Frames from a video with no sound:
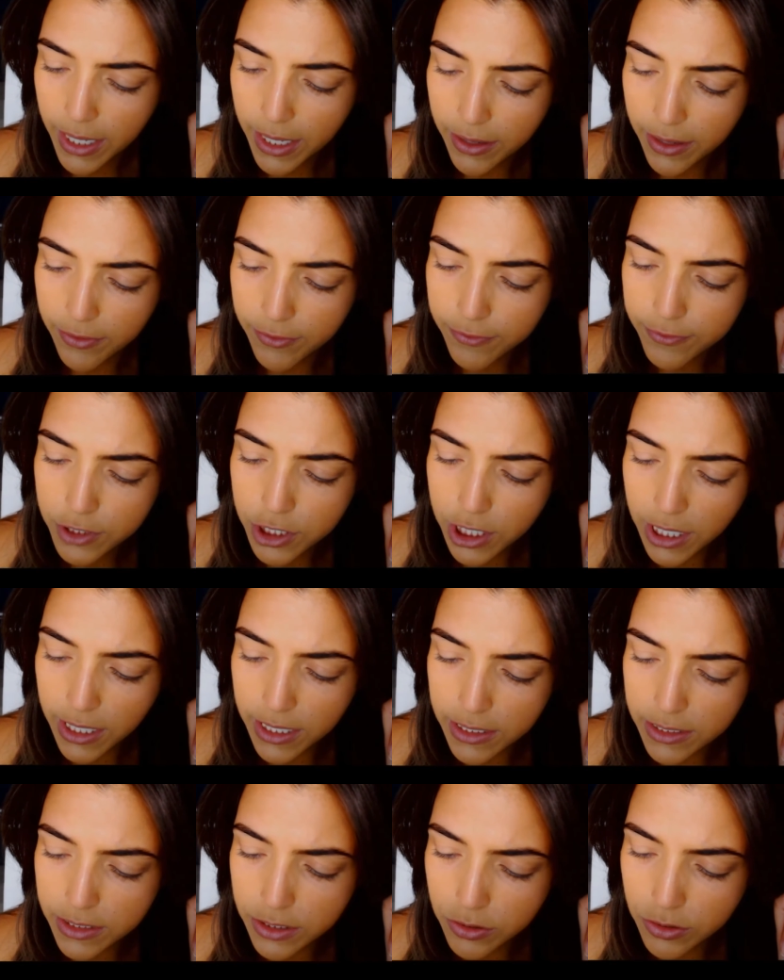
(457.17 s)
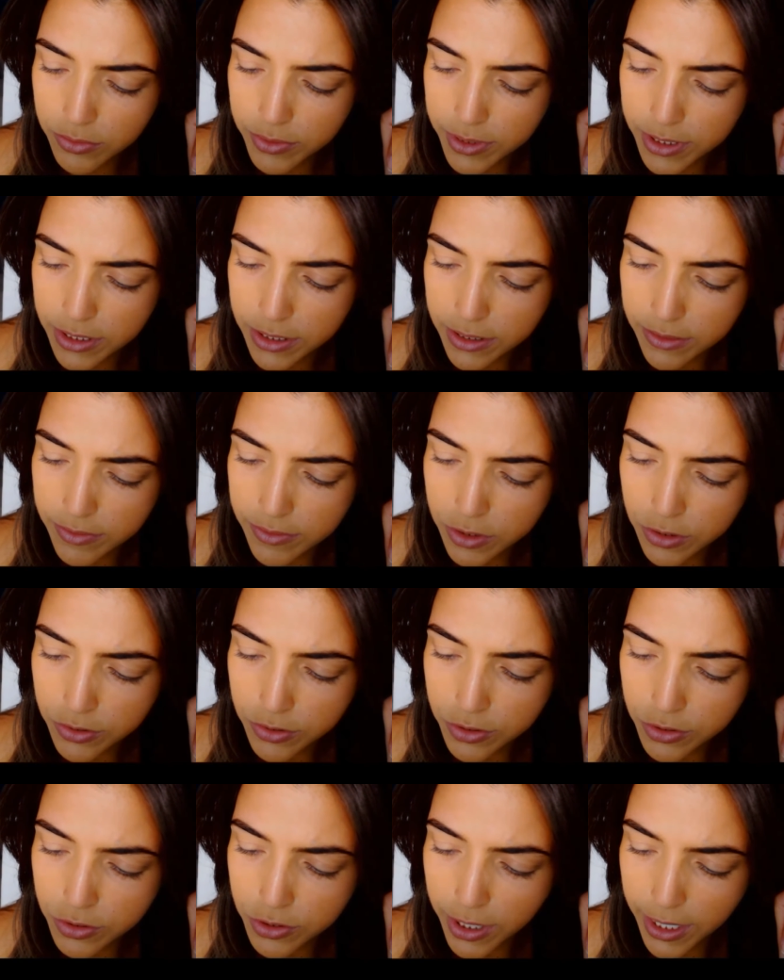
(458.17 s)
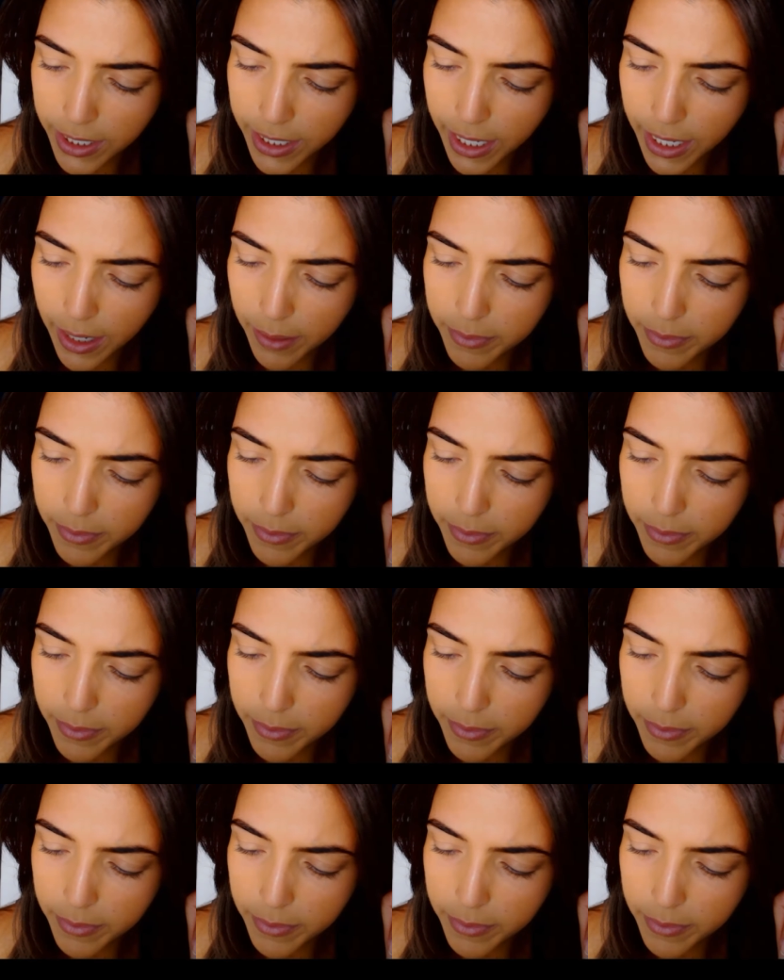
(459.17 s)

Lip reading: if Charlotte Tilbury delivers to Australia.